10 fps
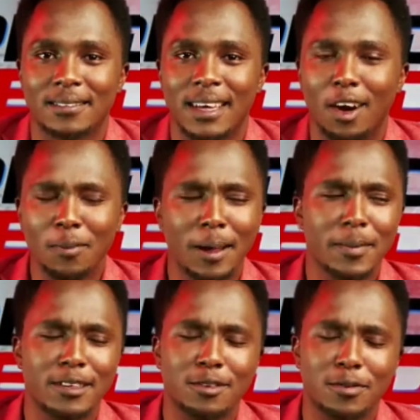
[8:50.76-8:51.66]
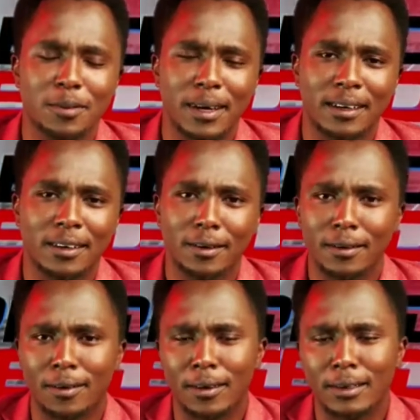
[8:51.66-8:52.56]
I hope that makes you feel better. You're
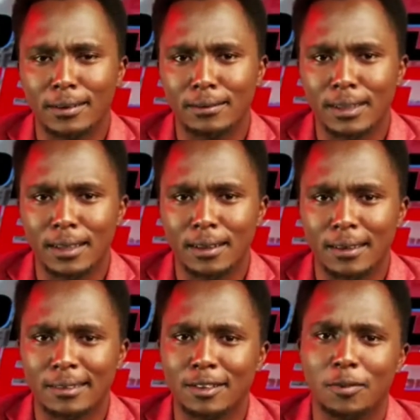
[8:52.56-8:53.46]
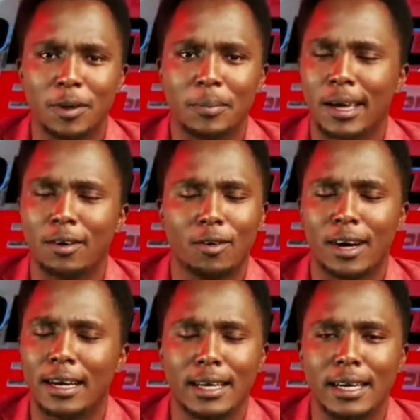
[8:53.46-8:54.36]
not the only one with. See where people are
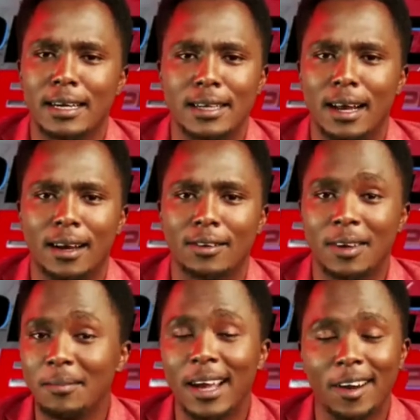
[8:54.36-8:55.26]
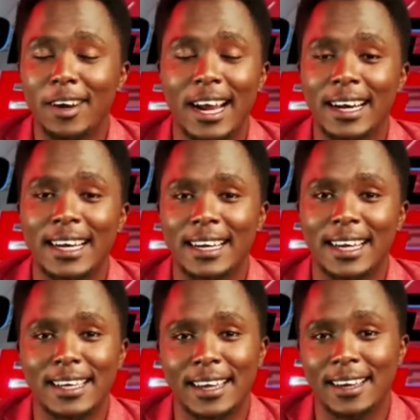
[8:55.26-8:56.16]
going to deni atala. I'm not going to
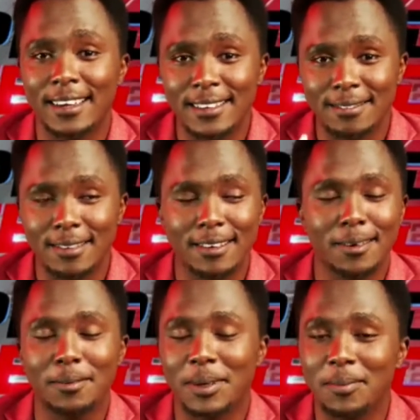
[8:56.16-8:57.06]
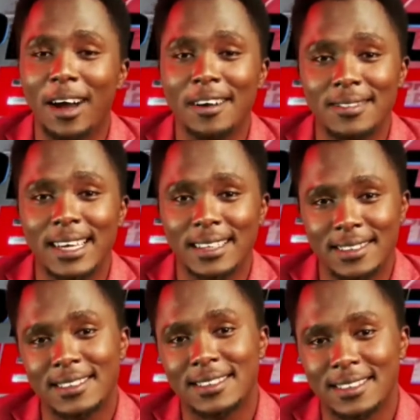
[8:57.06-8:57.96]
10K. You know, people have
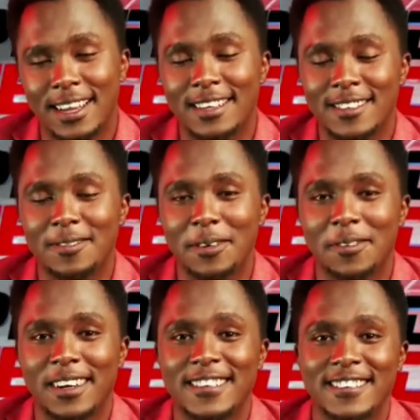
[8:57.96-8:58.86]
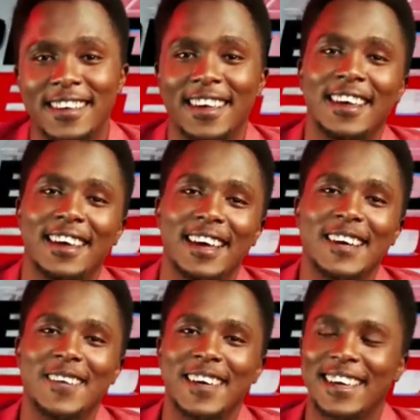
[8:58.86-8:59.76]
debts in this country, my friends.
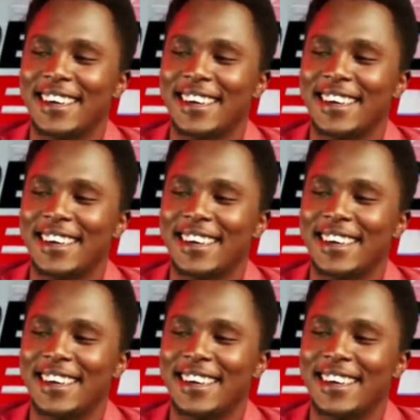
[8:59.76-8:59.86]
Anyway.